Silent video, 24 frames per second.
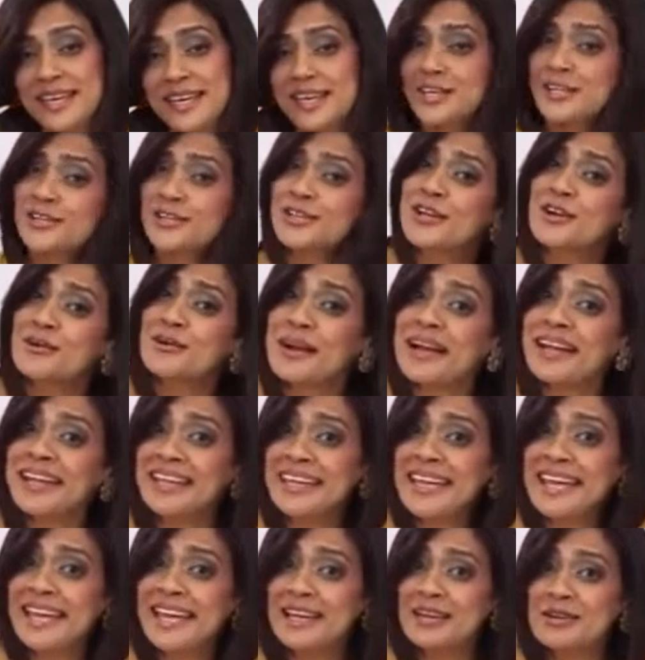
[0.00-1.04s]
And you know I
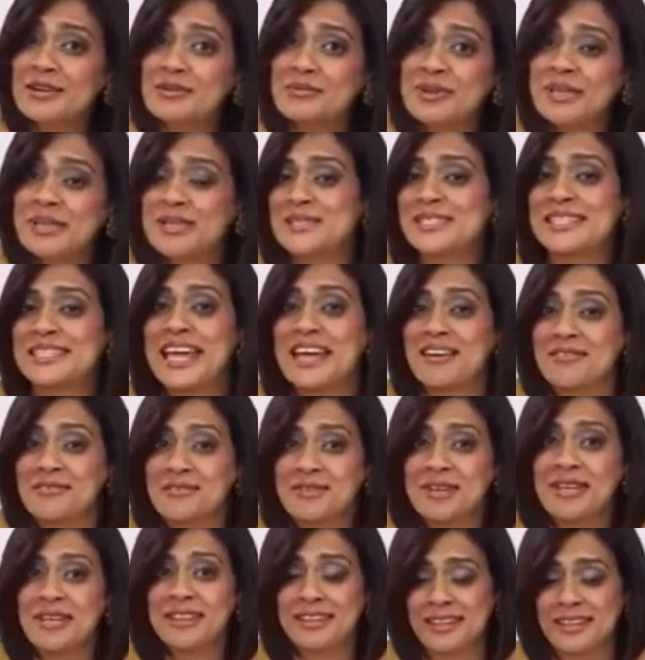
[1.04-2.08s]
can, because
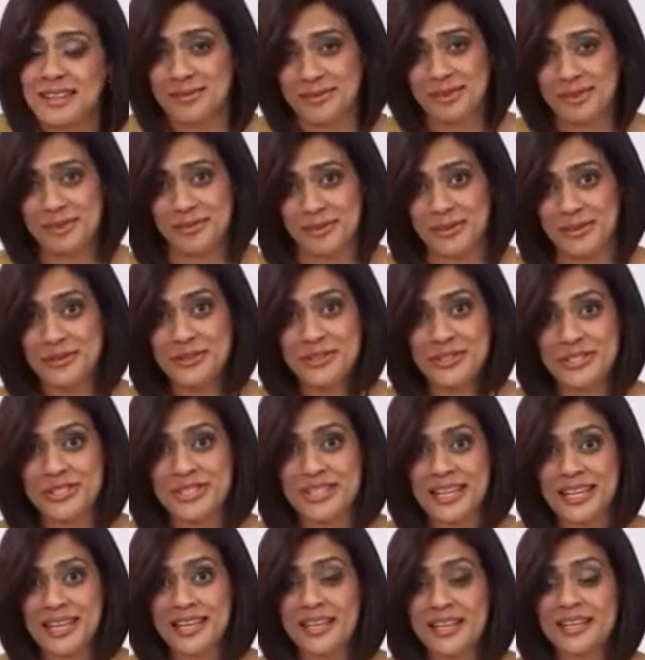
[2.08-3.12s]
everything we've used
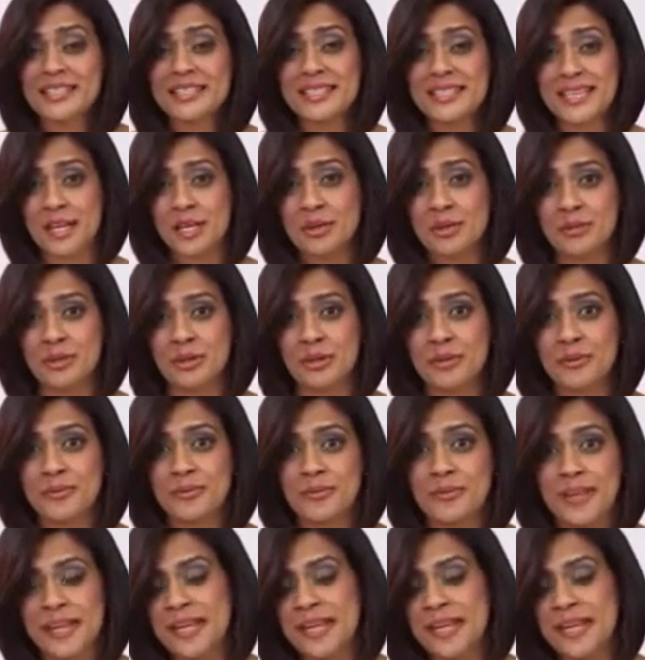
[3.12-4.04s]
today is edible.